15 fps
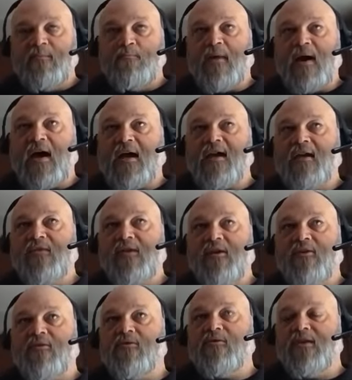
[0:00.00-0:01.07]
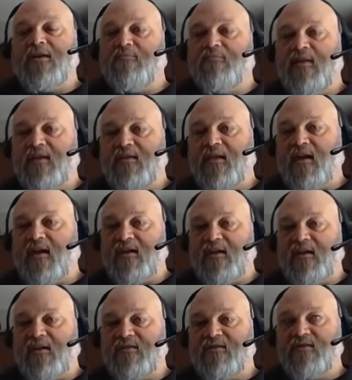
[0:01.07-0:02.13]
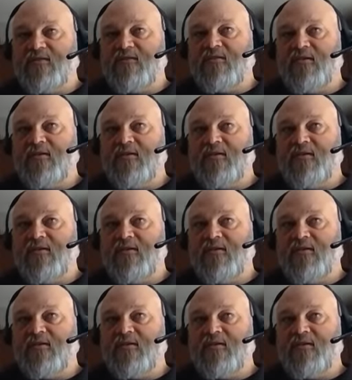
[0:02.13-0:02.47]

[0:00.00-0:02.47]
Back in the early to mid nineties